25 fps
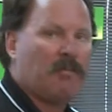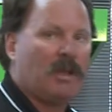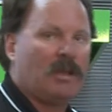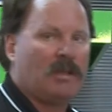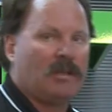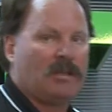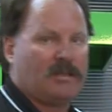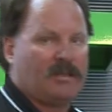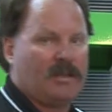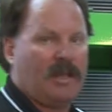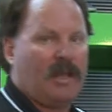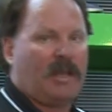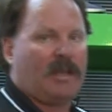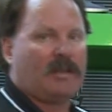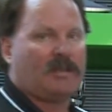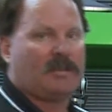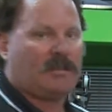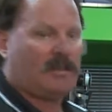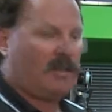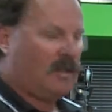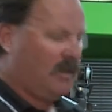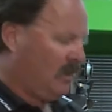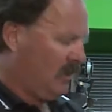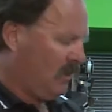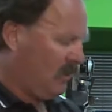
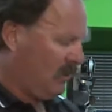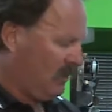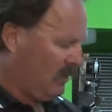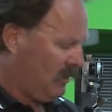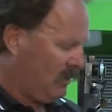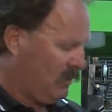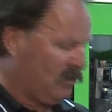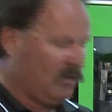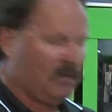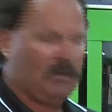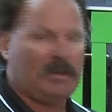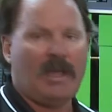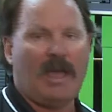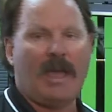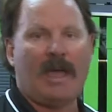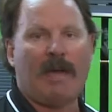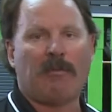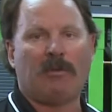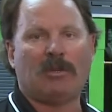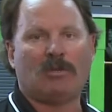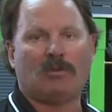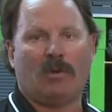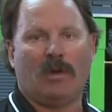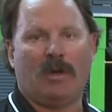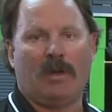milliseconds to
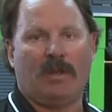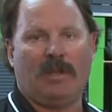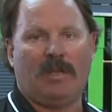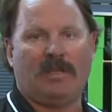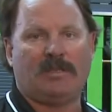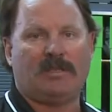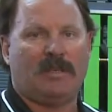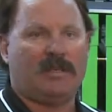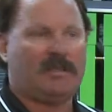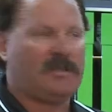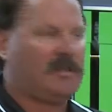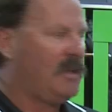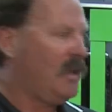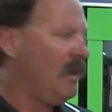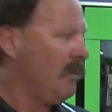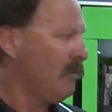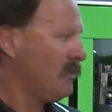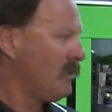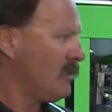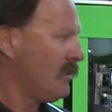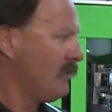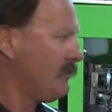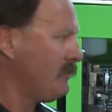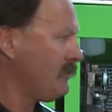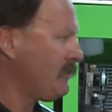damage one of these
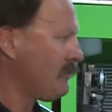ECMs.